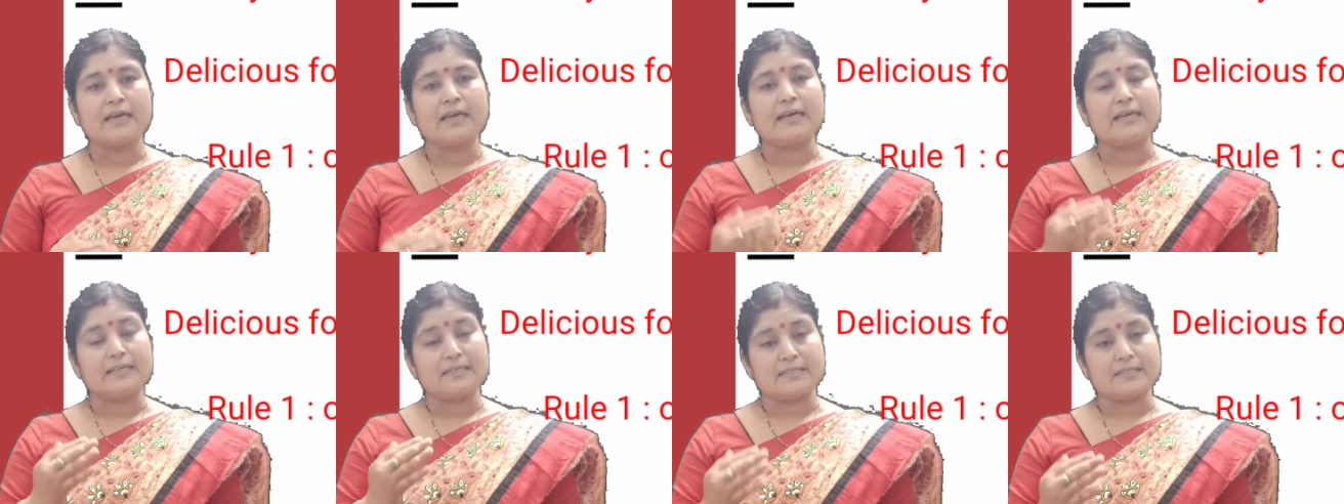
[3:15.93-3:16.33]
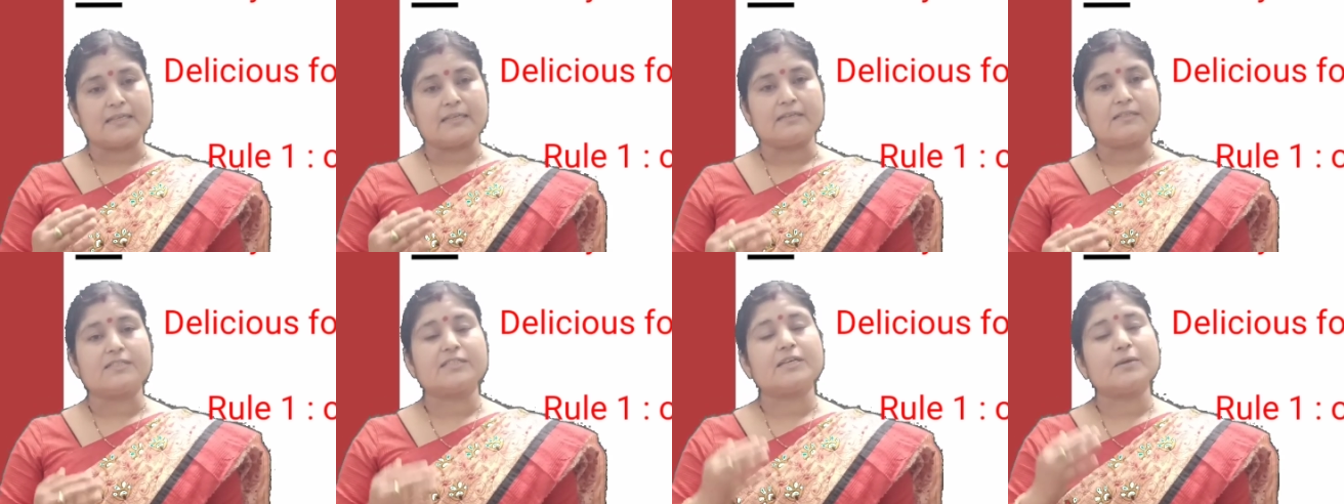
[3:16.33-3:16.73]
is
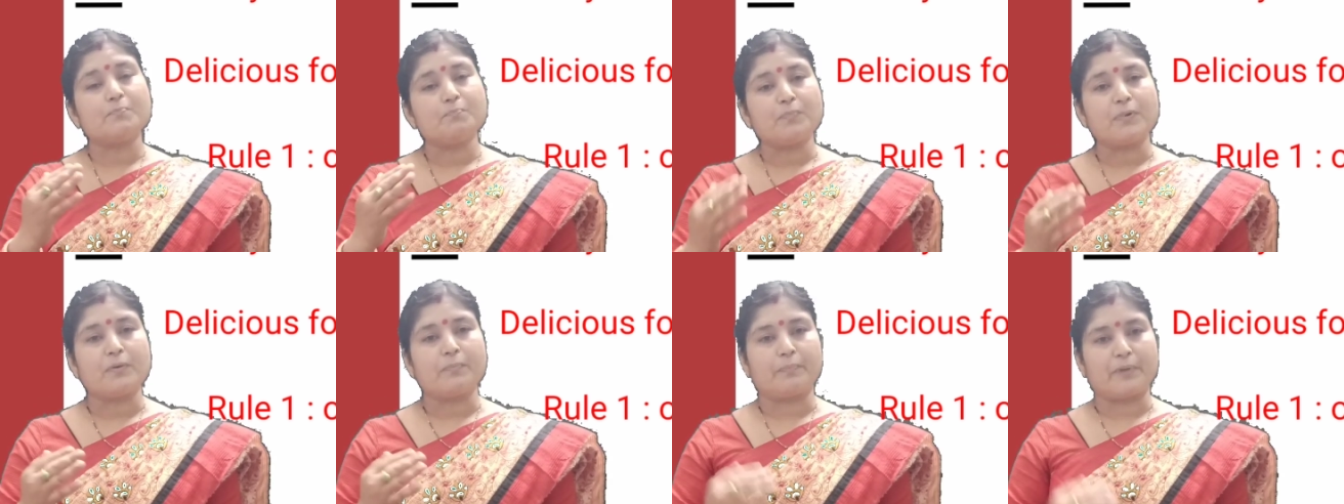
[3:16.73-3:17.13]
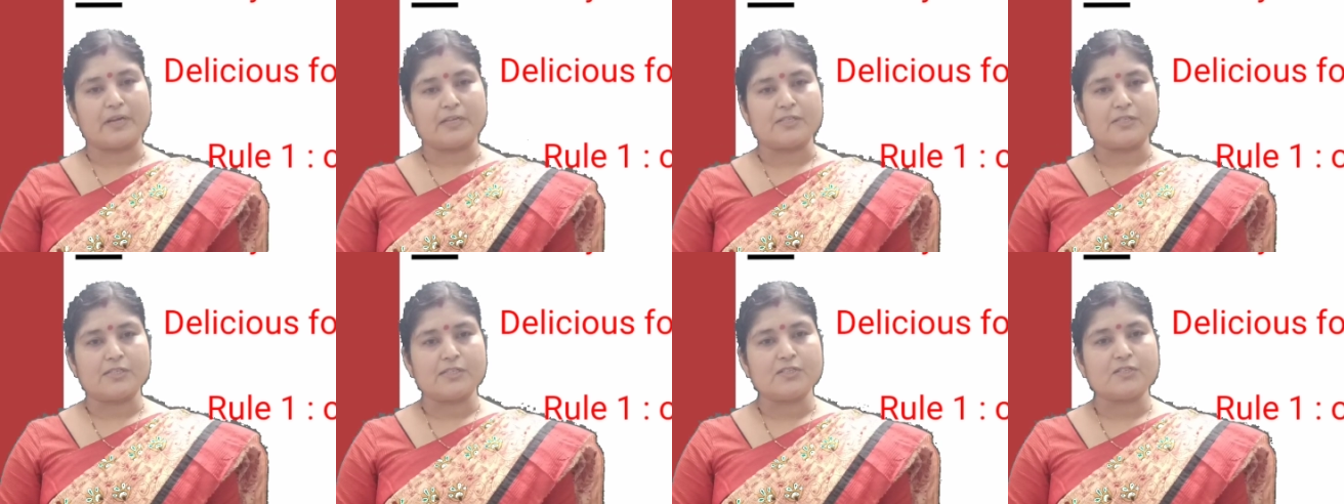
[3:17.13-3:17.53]
in simple
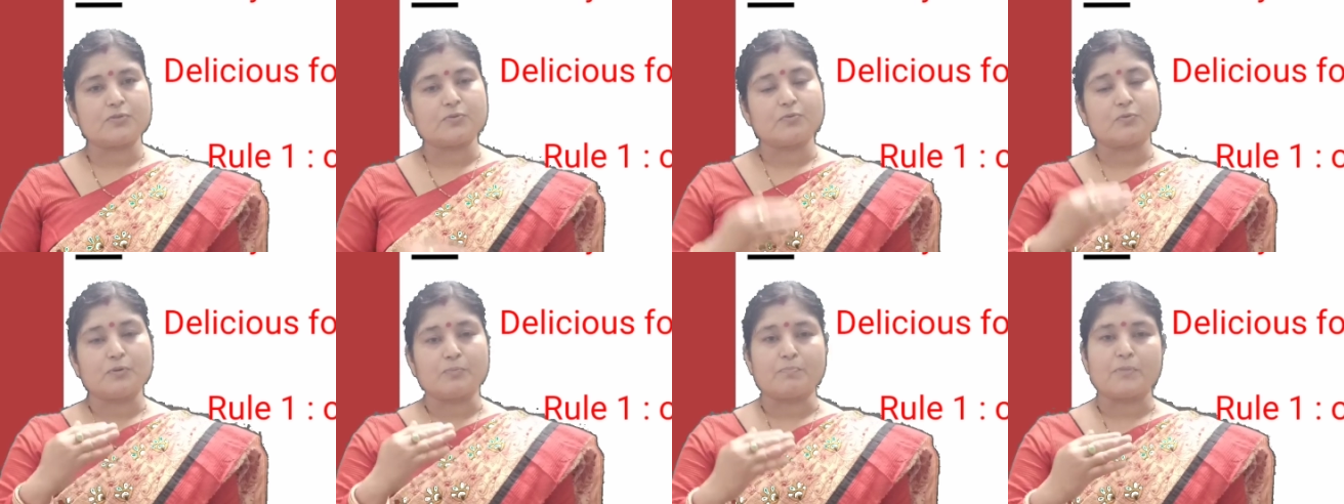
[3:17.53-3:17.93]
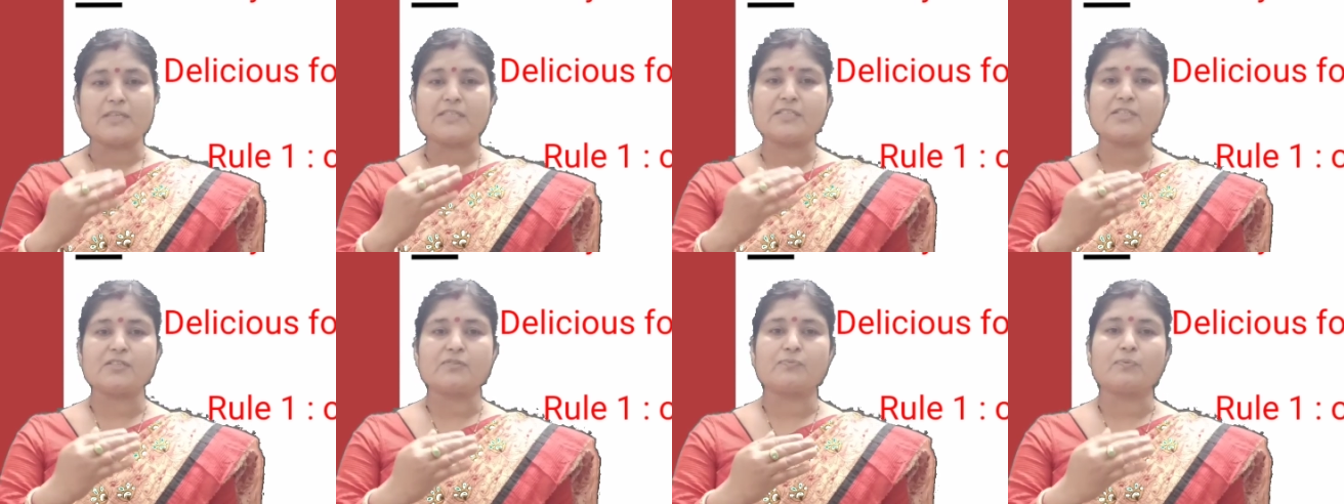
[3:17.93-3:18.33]
present, we
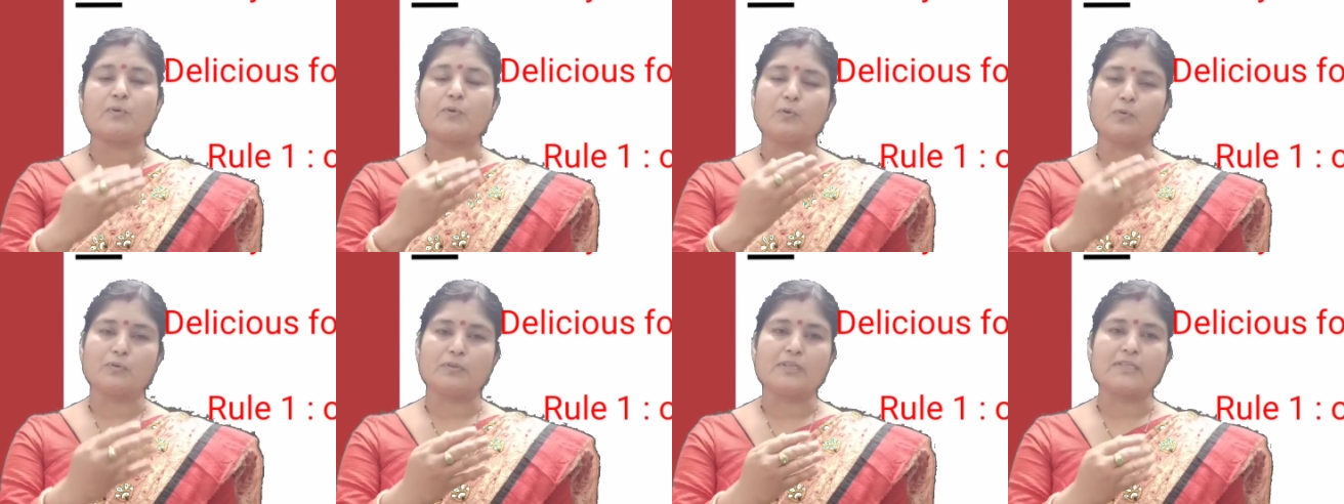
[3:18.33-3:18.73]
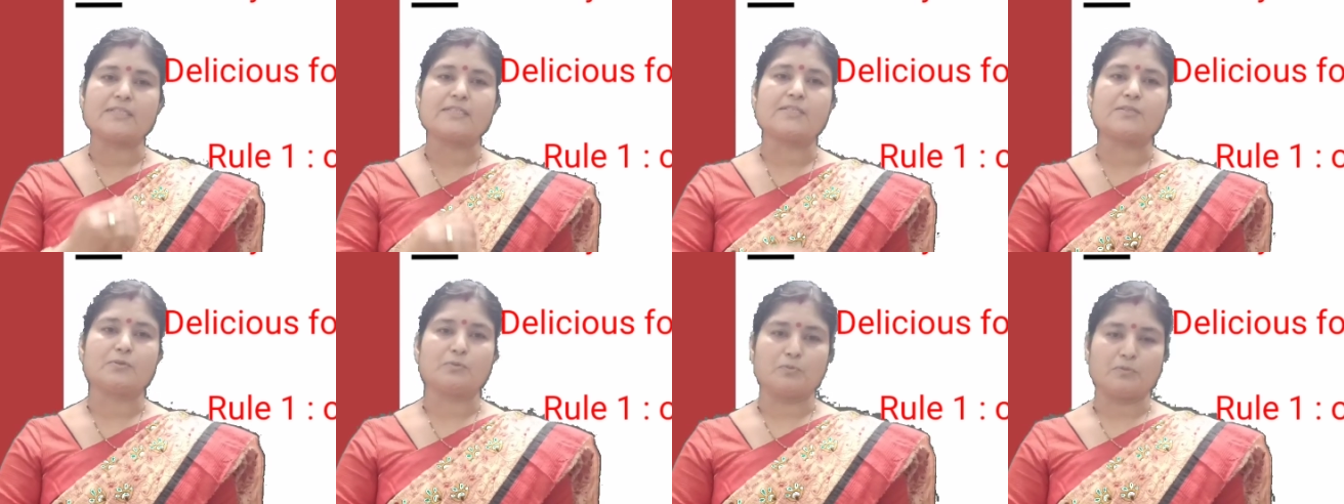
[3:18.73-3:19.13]
must follow
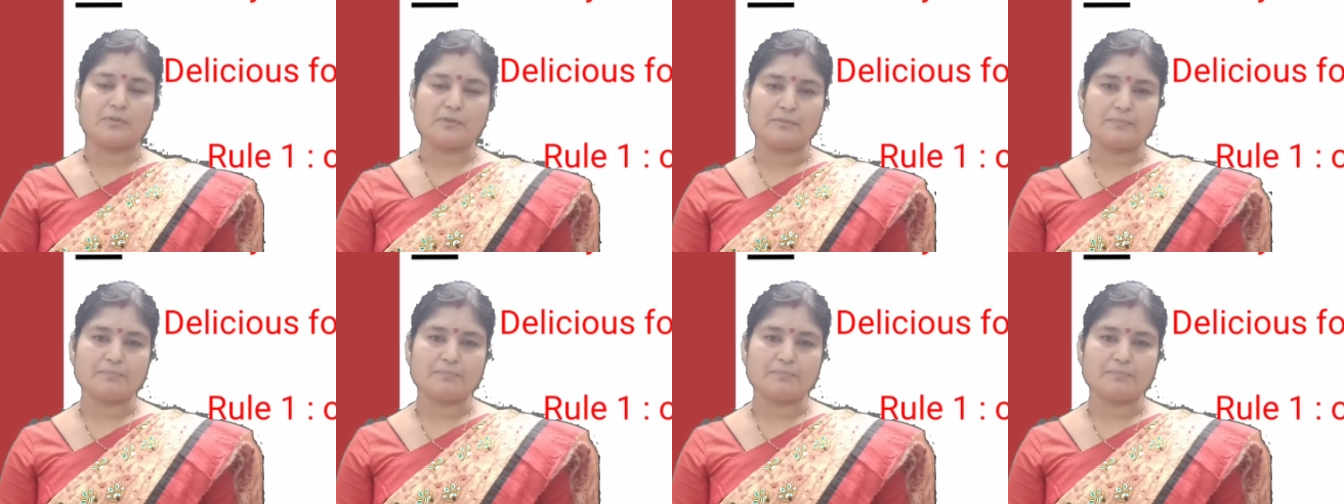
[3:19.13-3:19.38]
this rule.